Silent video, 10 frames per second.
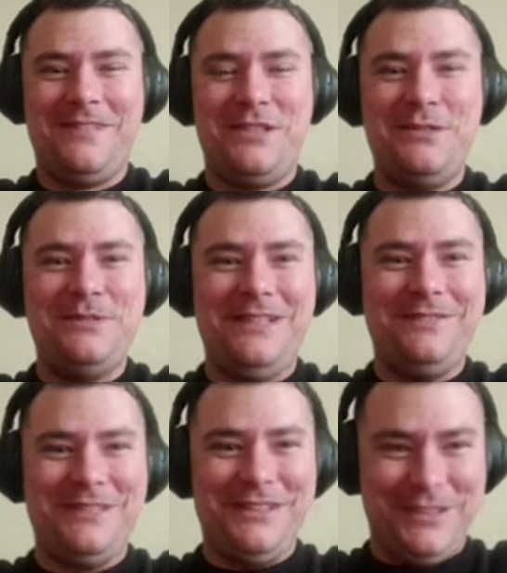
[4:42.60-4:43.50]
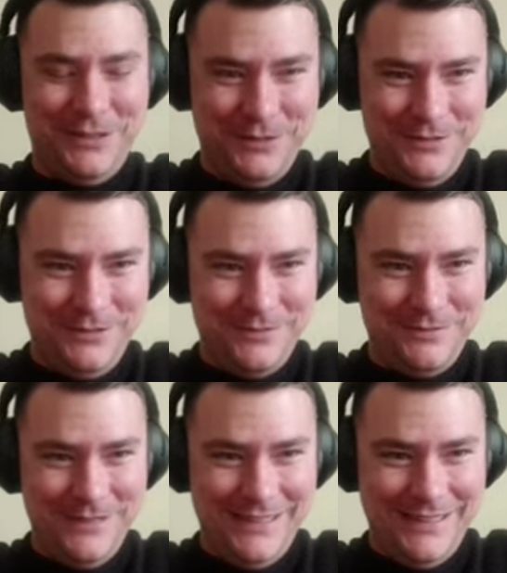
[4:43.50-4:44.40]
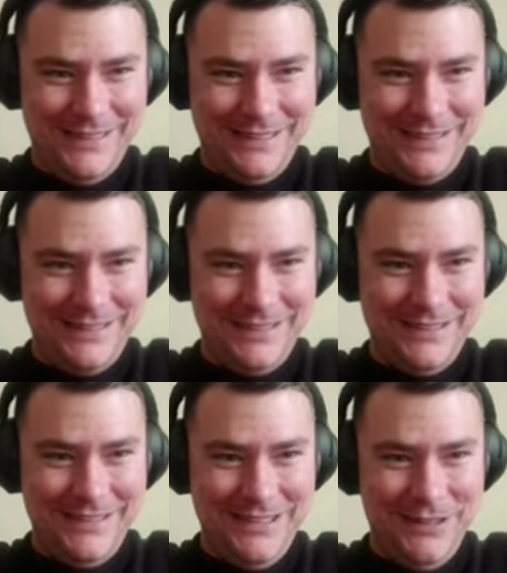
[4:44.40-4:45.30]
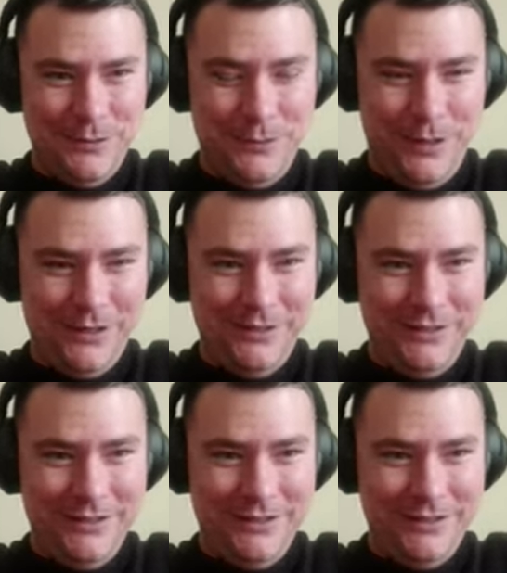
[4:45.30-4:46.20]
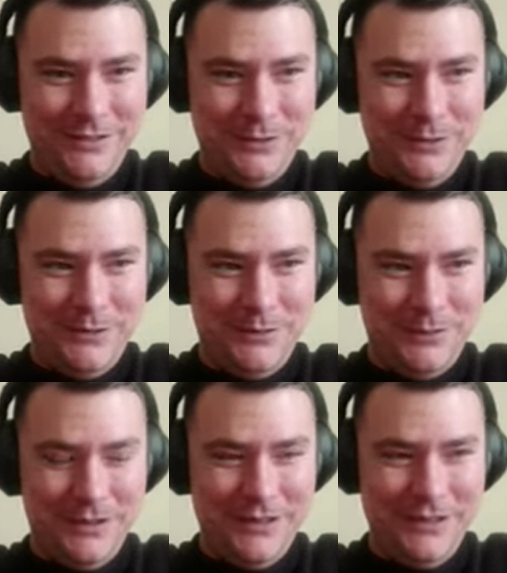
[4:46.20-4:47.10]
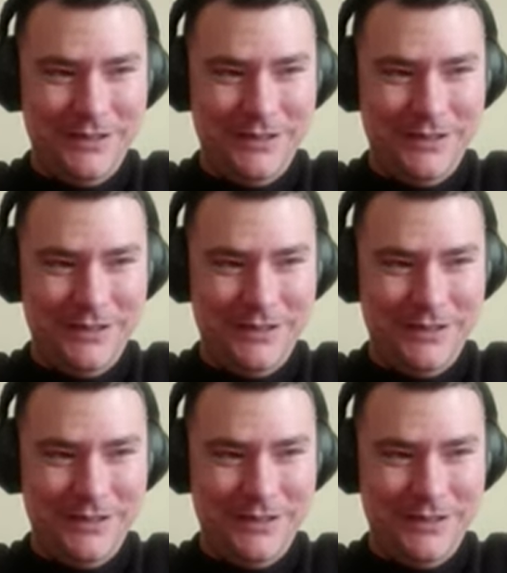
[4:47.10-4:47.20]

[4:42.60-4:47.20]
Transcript: two level 2 mythics. One, two, three,